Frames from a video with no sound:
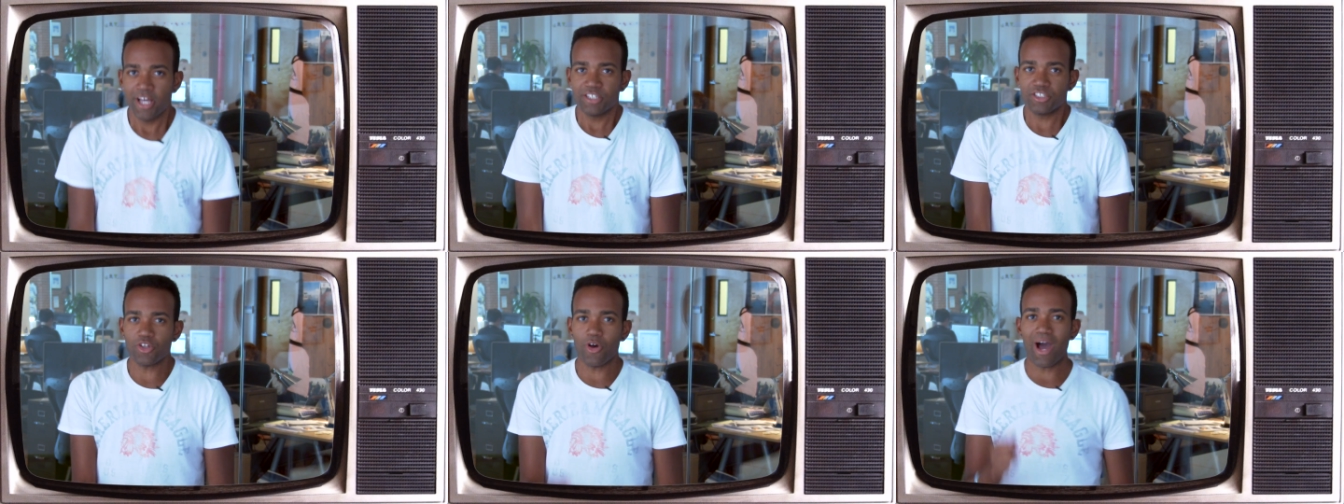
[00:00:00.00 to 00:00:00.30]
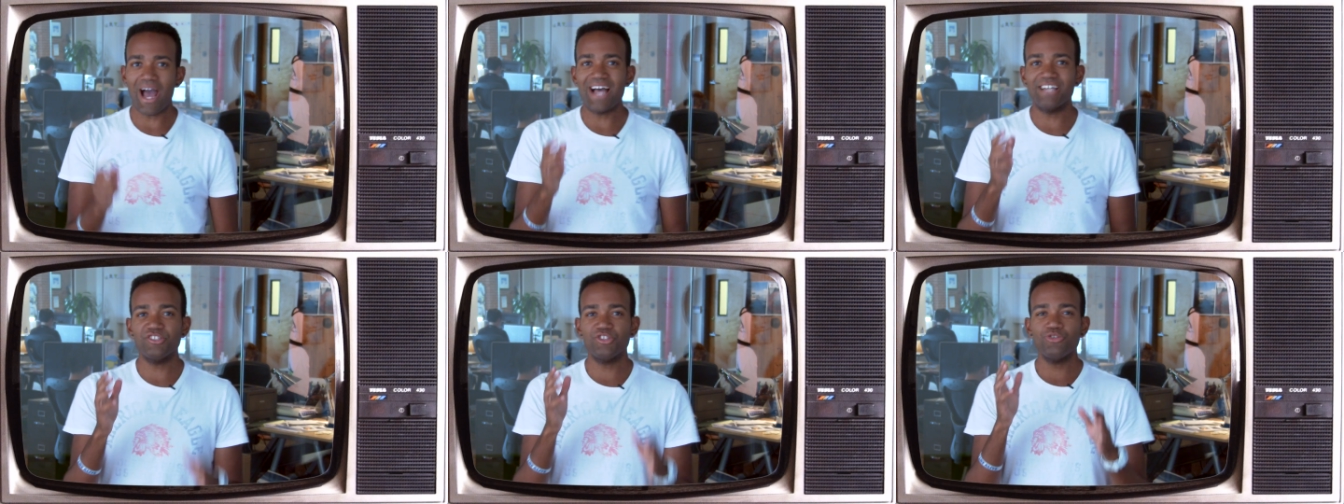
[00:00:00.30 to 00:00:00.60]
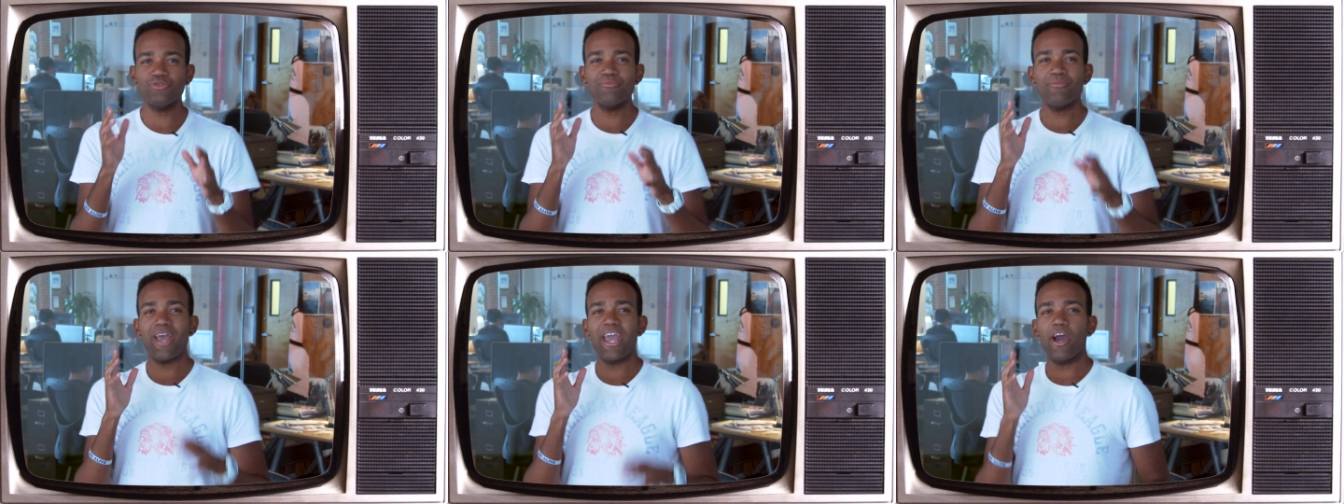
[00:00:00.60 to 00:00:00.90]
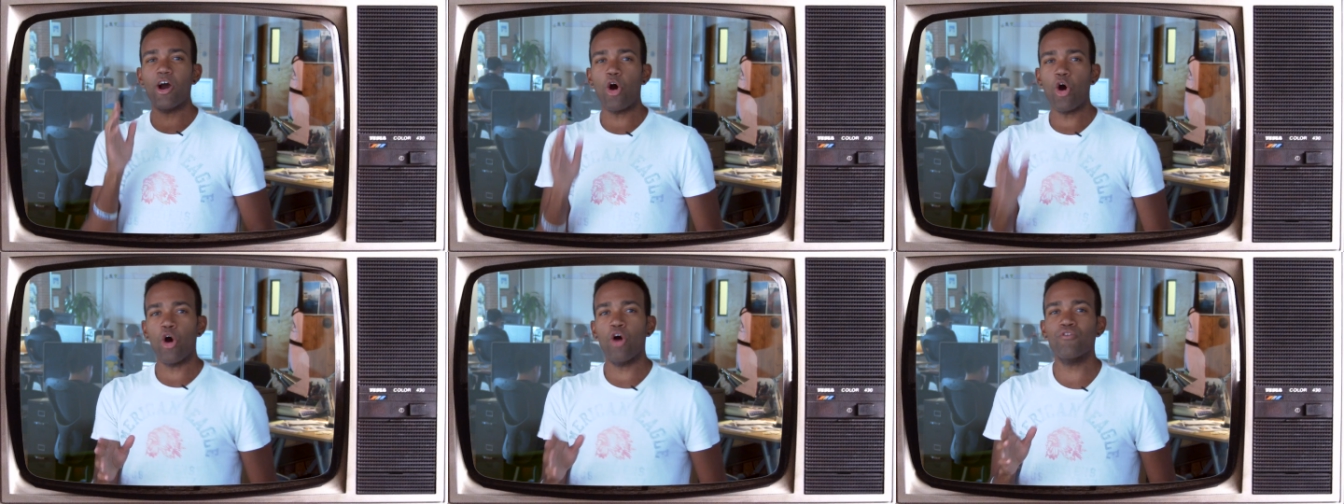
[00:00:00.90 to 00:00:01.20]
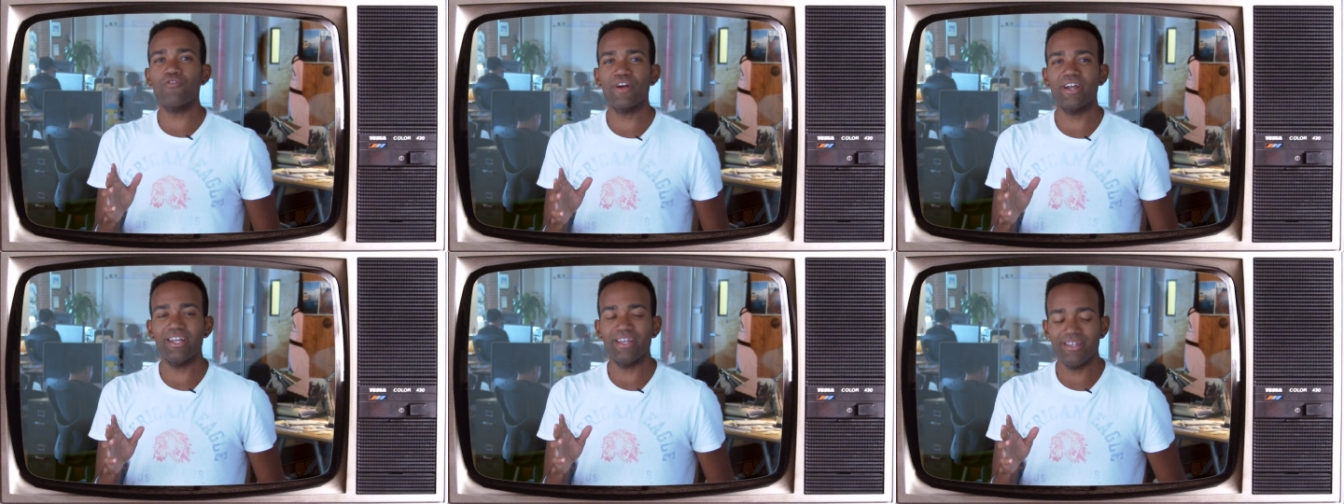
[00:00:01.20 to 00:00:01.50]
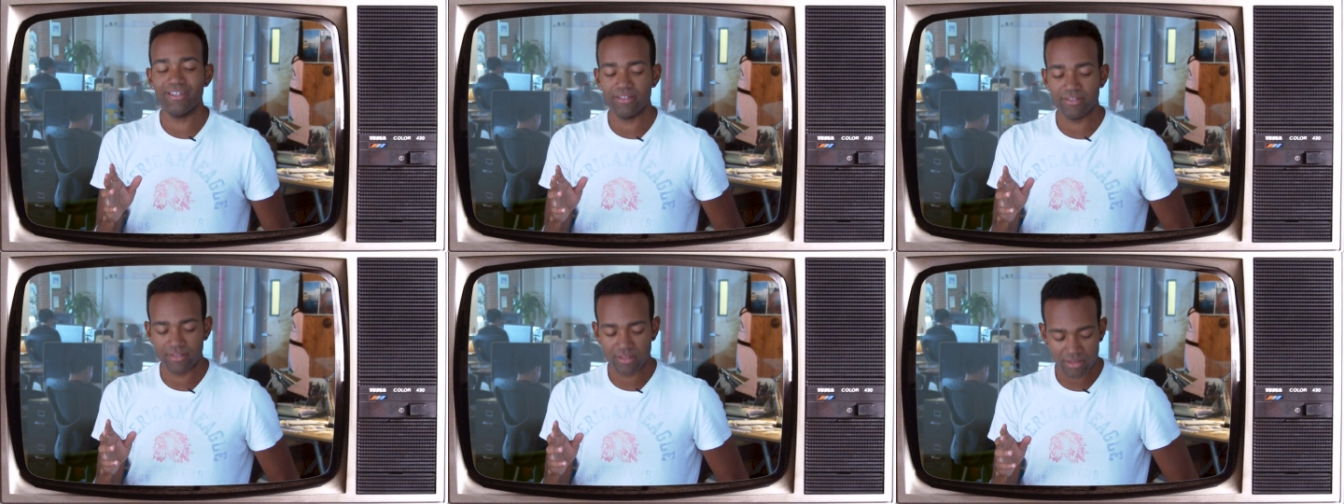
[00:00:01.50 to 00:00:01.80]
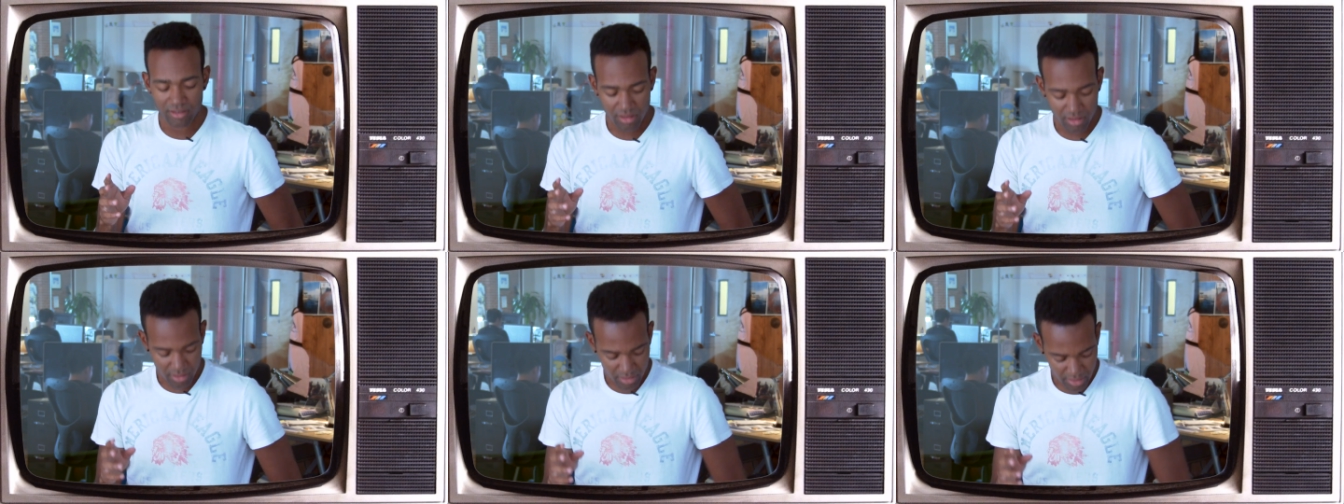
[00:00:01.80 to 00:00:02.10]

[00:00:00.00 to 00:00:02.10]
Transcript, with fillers: So as you may already,